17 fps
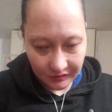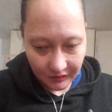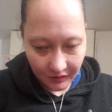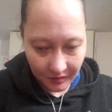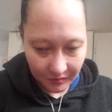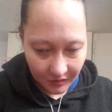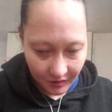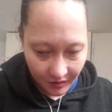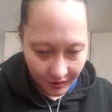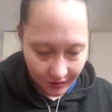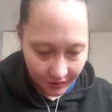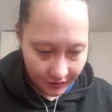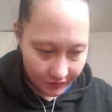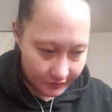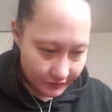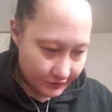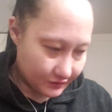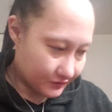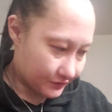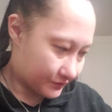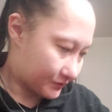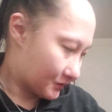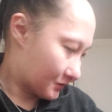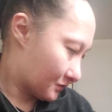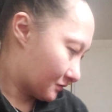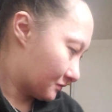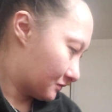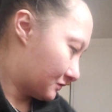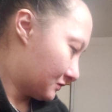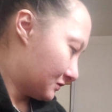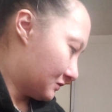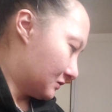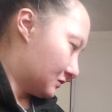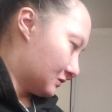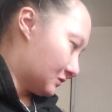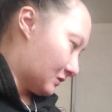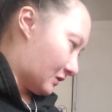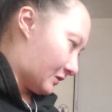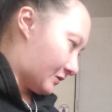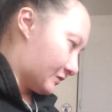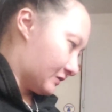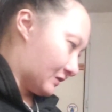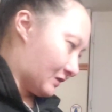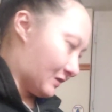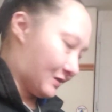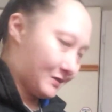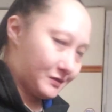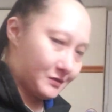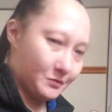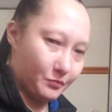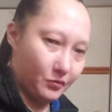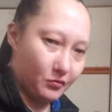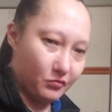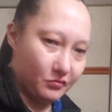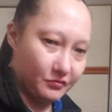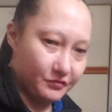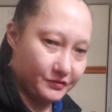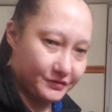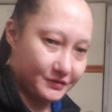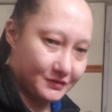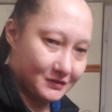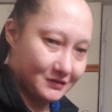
I'm not hungry, so I already had the bowls.